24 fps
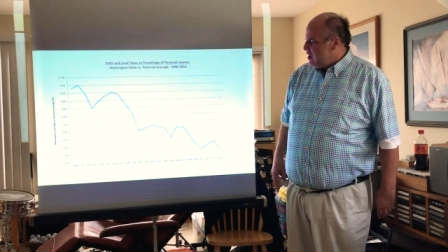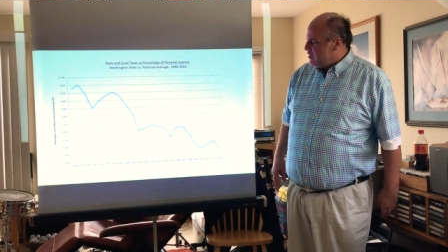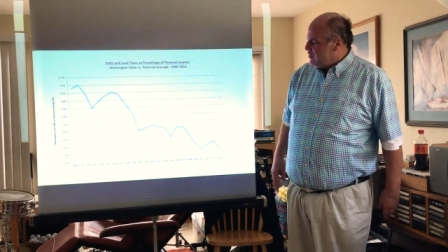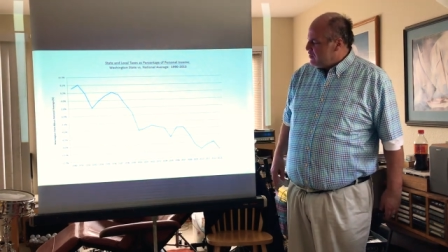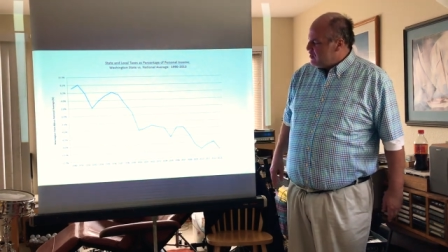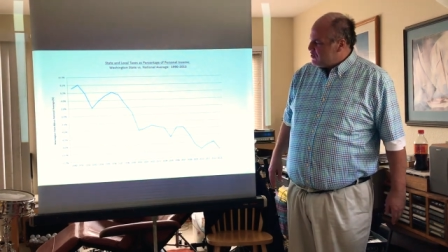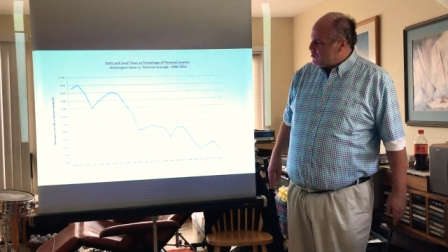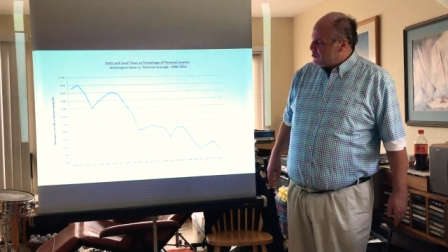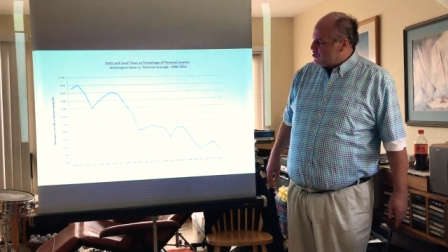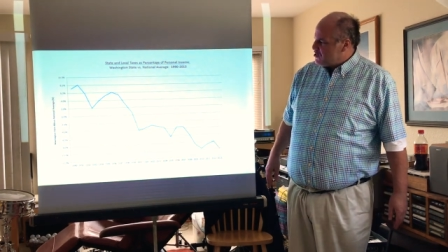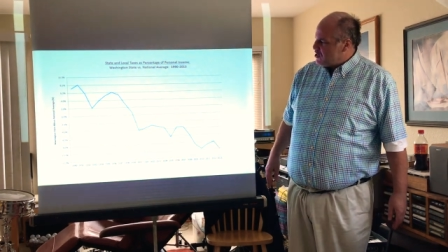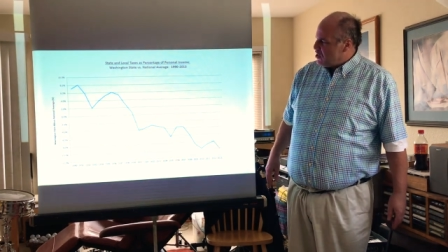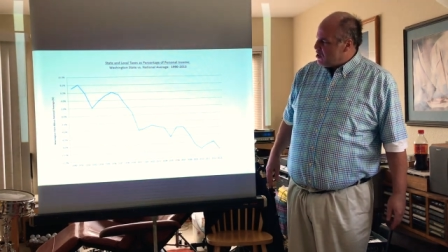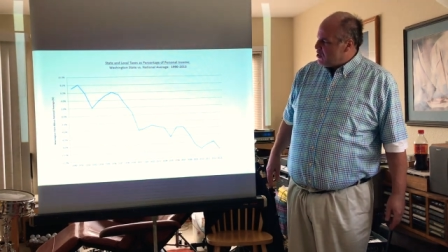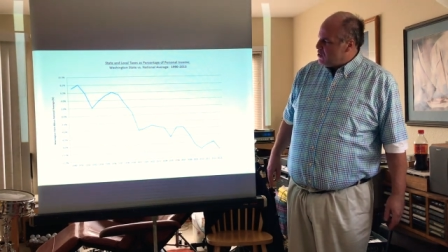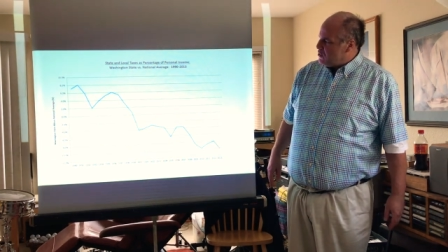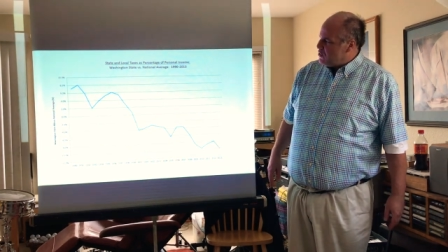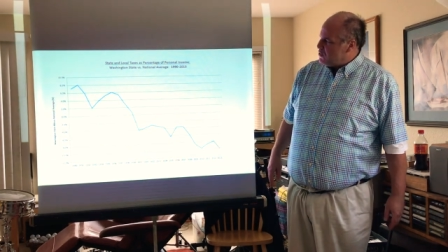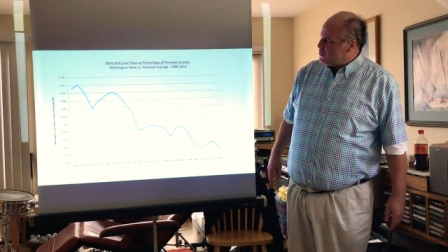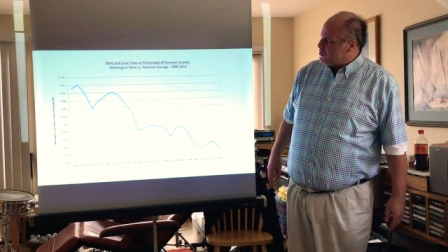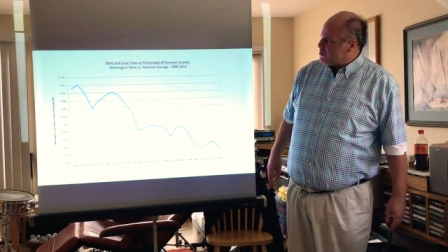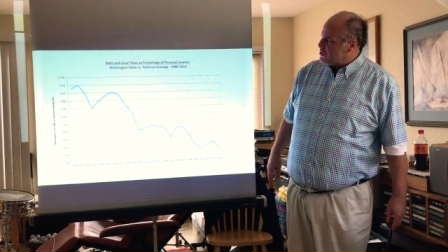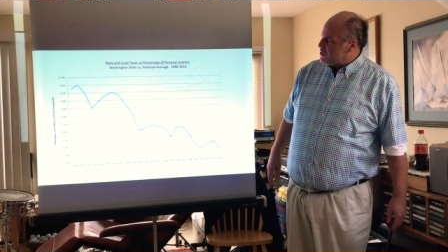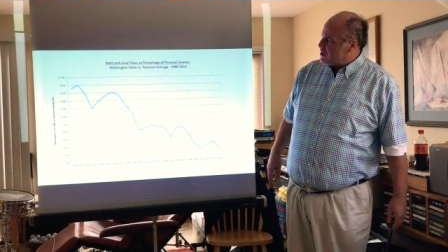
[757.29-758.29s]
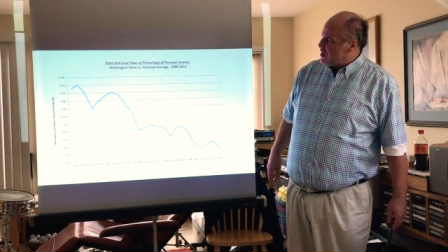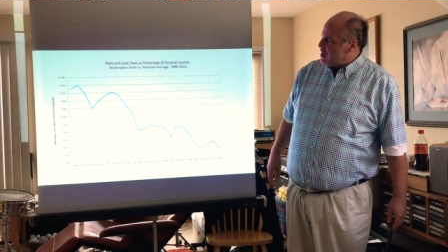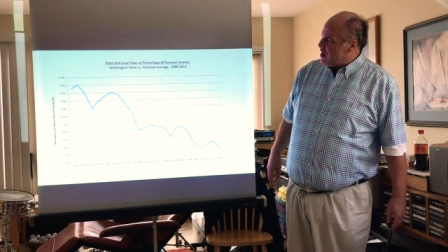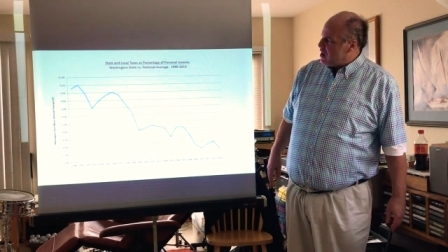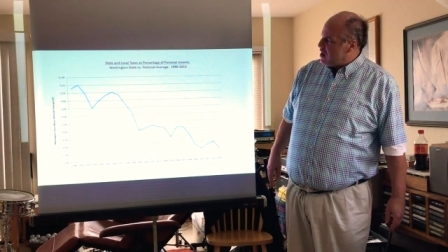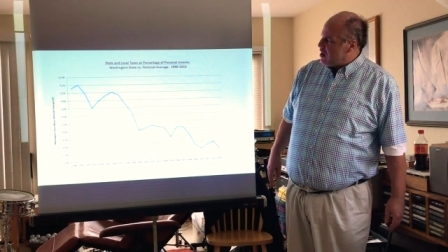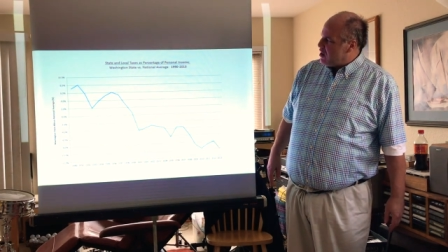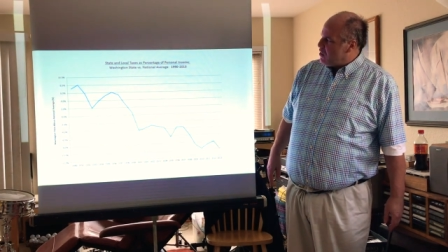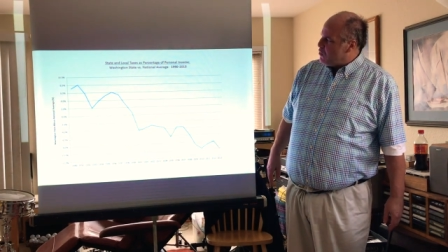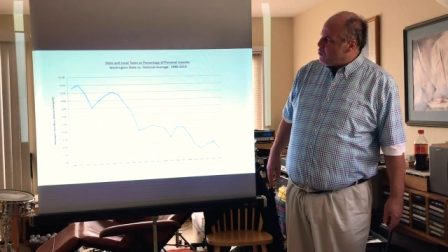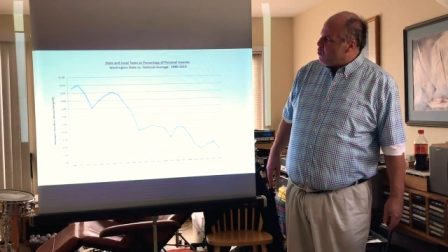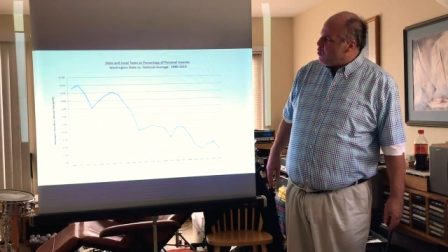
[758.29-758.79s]
This shows
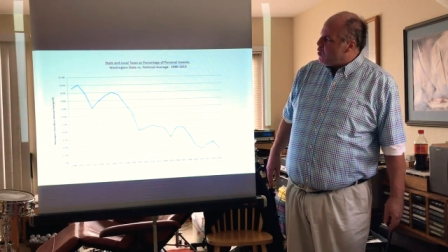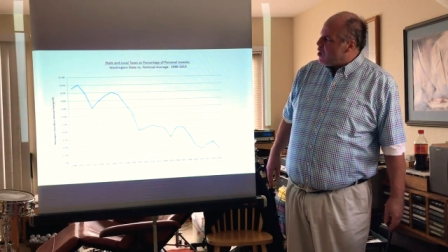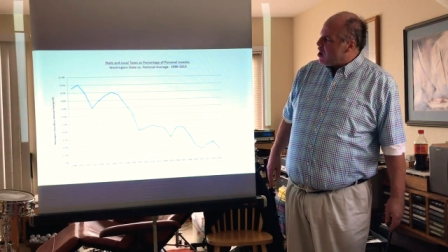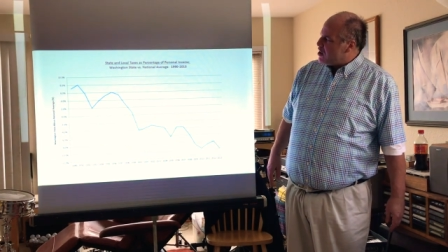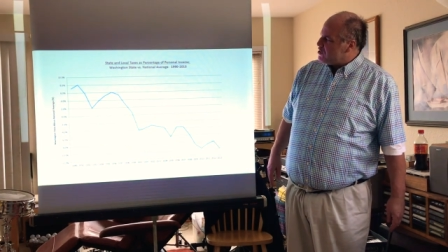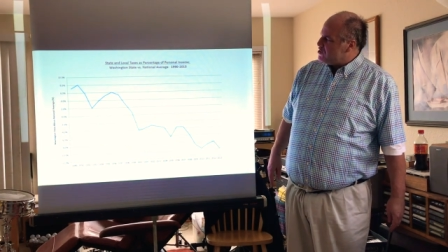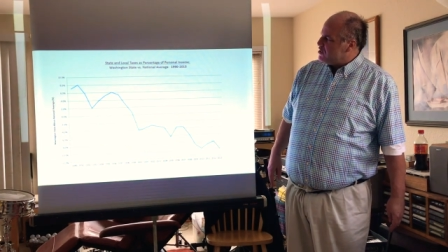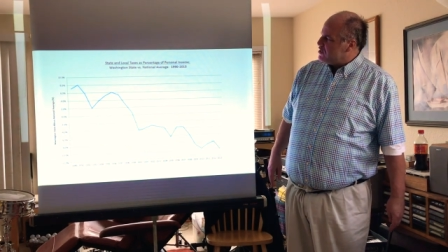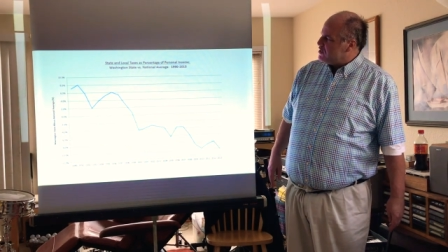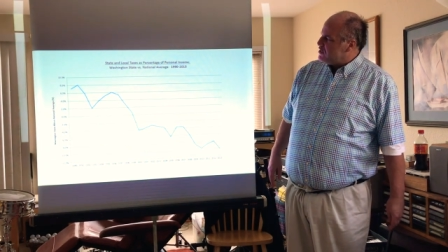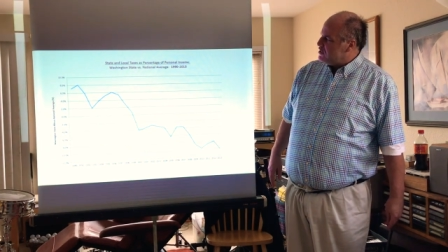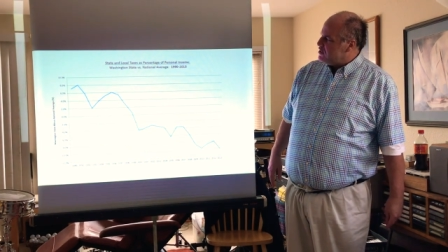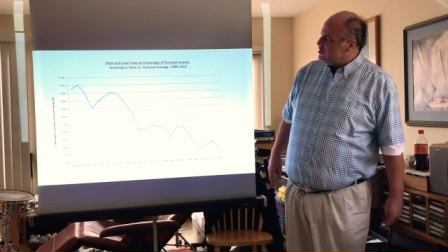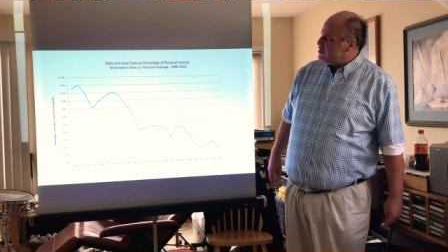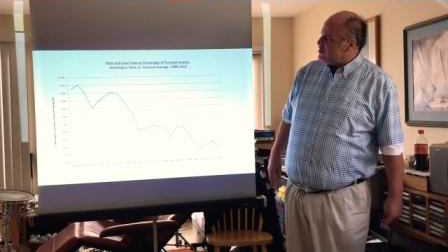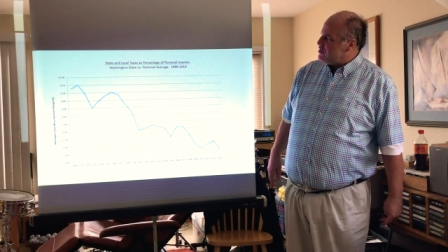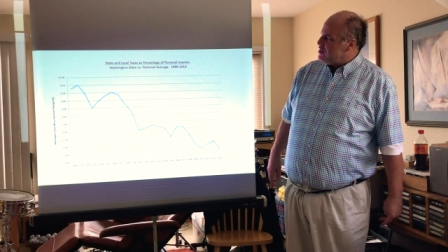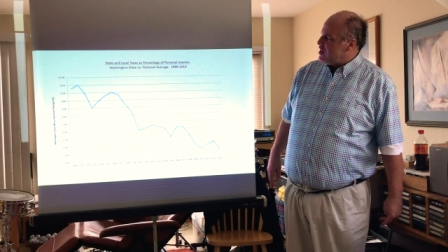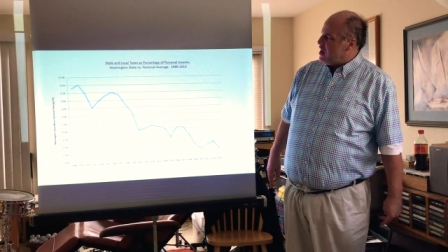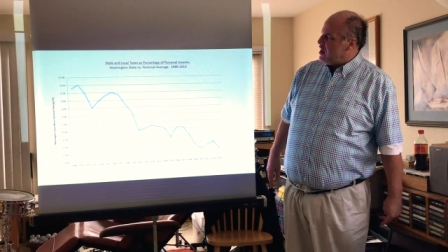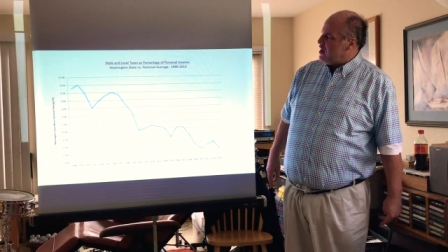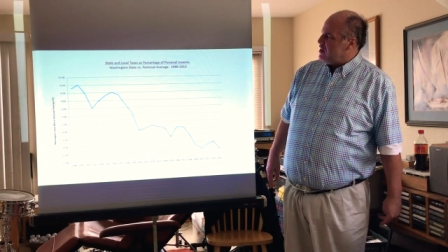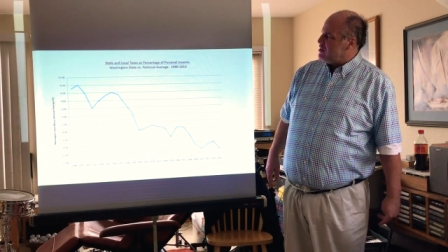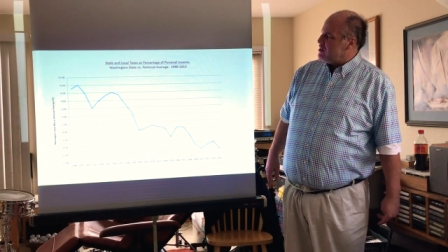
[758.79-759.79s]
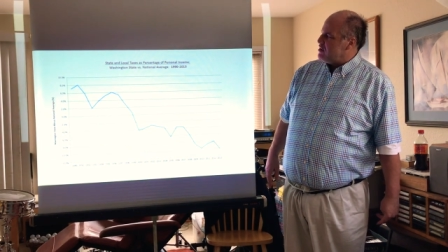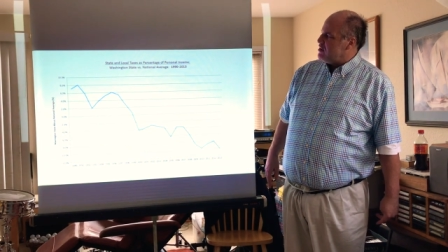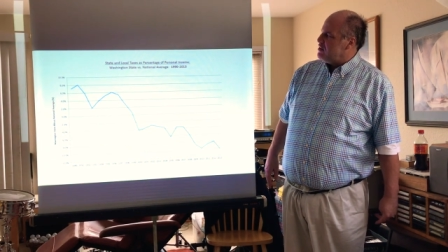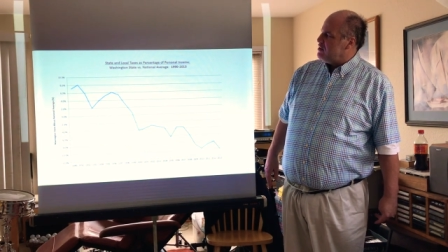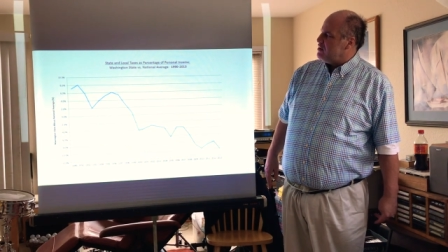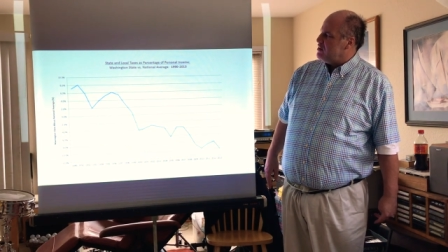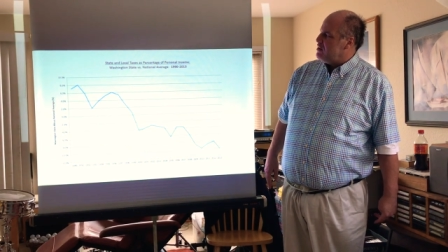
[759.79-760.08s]
Washington State